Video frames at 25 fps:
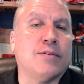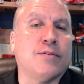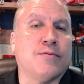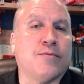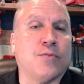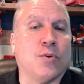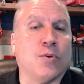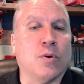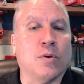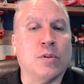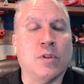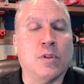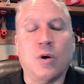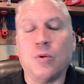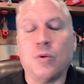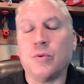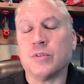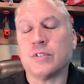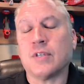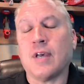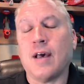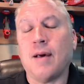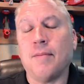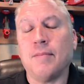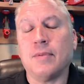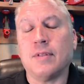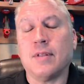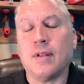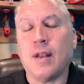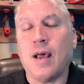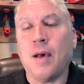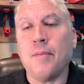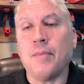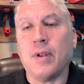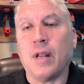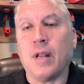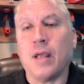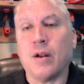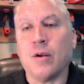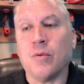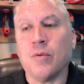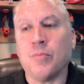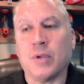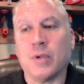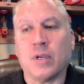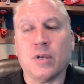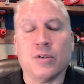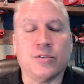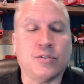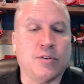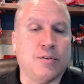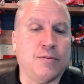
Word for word: for lowest common denominator because